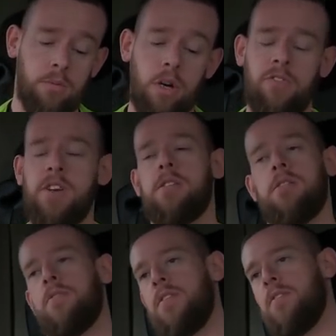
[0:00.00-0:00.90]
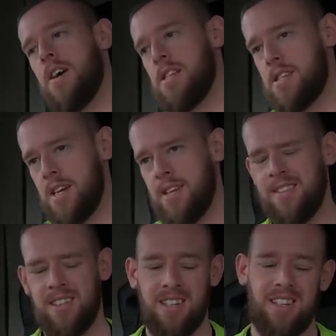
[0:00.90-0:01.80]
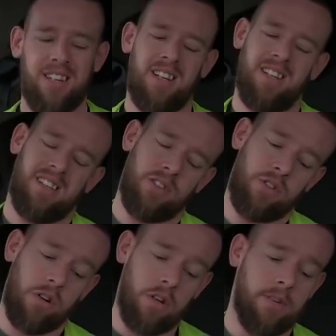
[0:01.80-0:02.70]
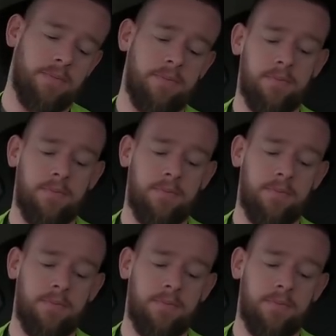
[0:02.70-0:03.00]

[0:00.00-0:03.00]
Nothing fancy. show you.